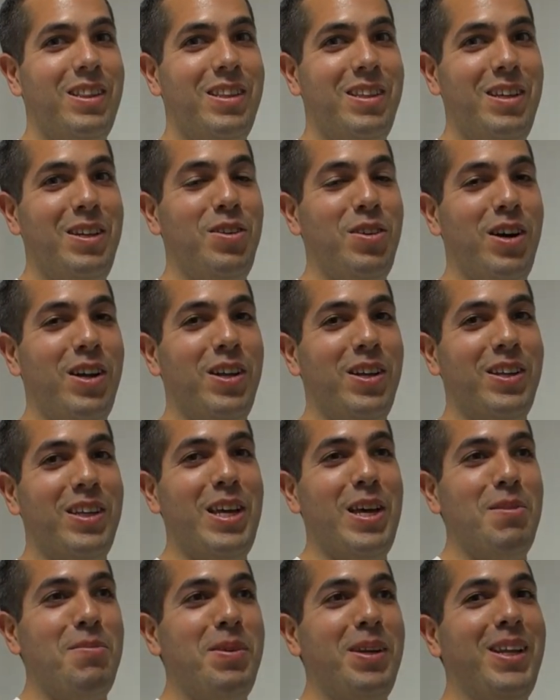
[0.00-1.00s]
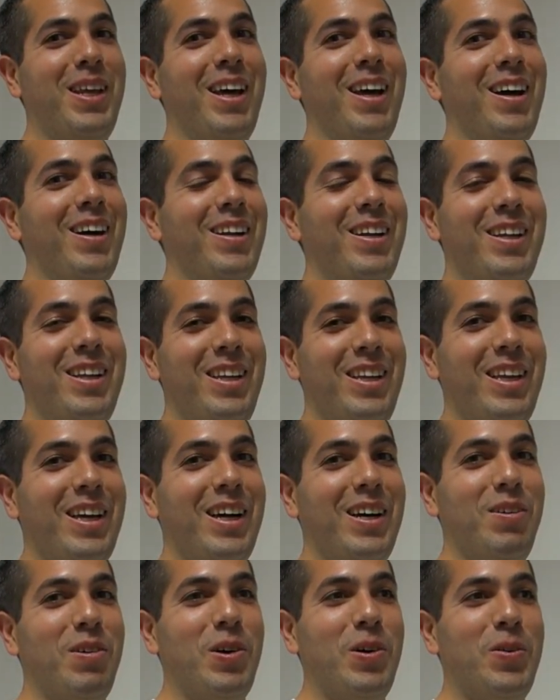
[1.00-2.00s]
He tried to get me down and he
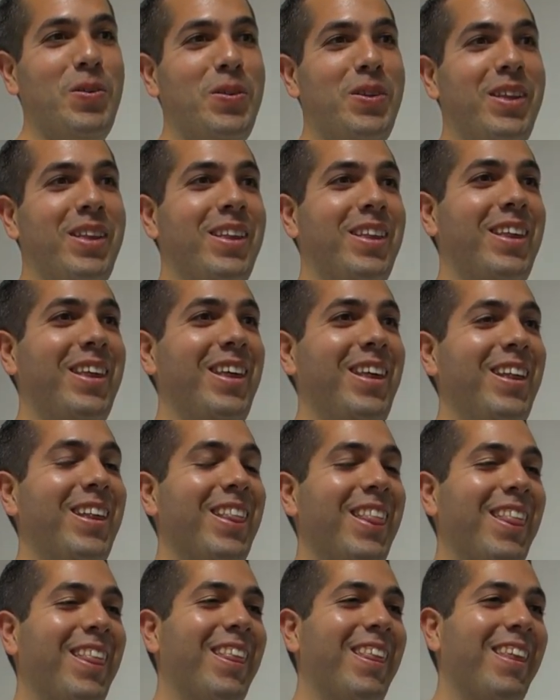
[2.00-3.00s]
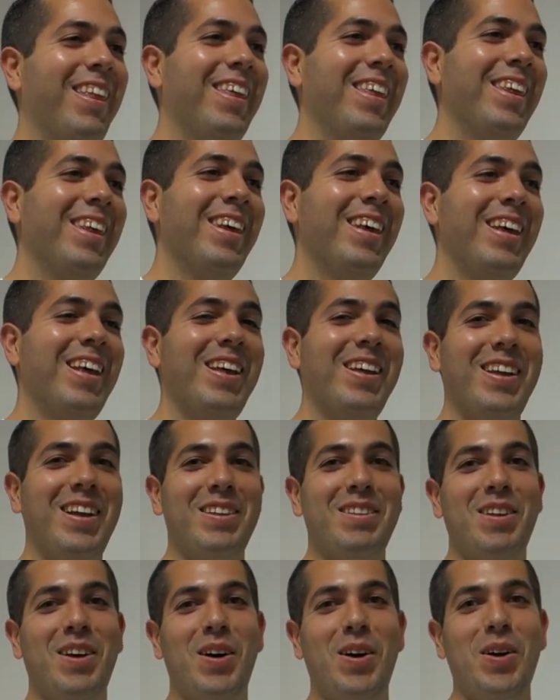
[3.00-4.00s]
got owned.
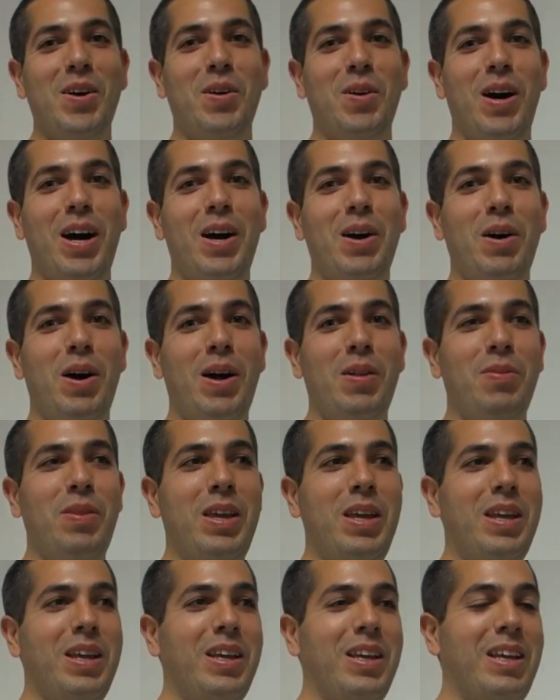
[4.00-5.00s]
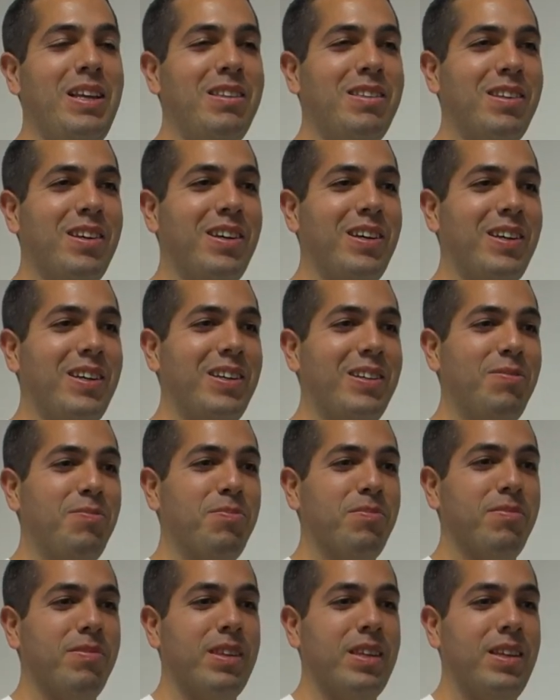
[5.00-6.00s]
Because I, I, he, he's a...
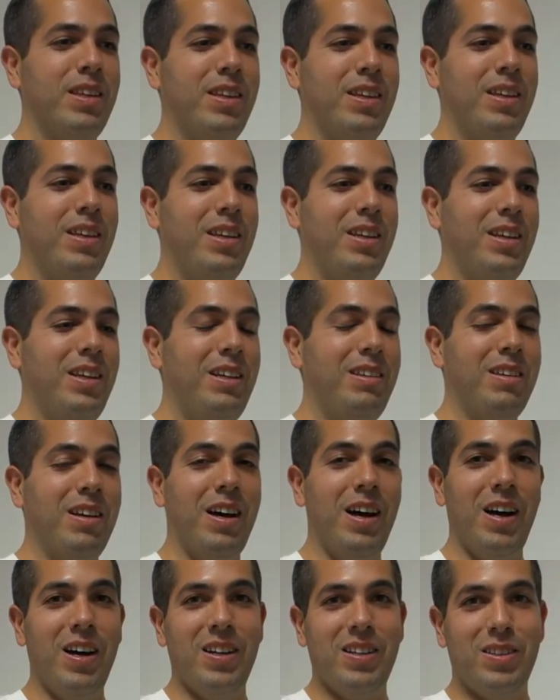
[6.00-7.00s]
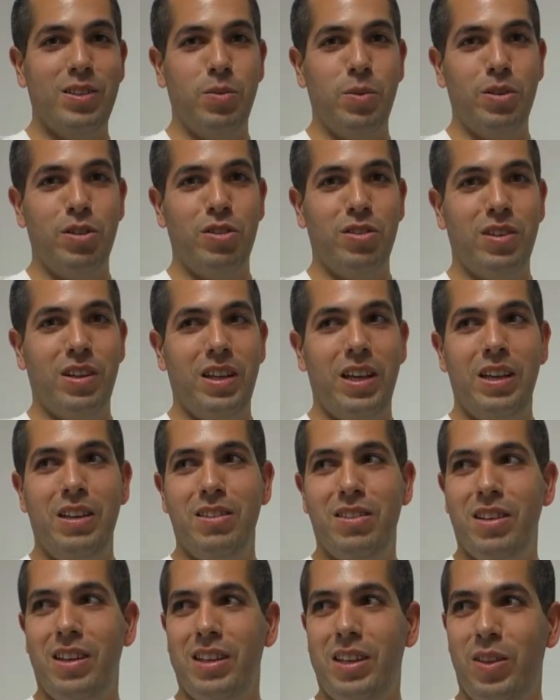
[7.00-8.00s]
He's an Oz, which is like,
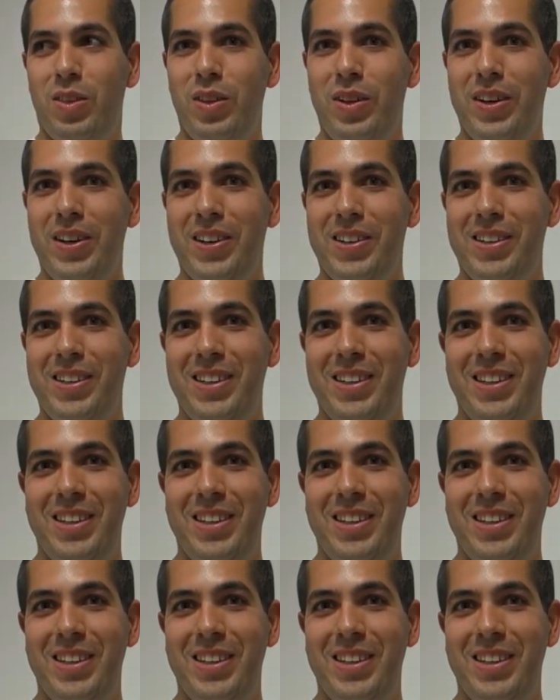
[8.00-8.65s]
he's like a thug.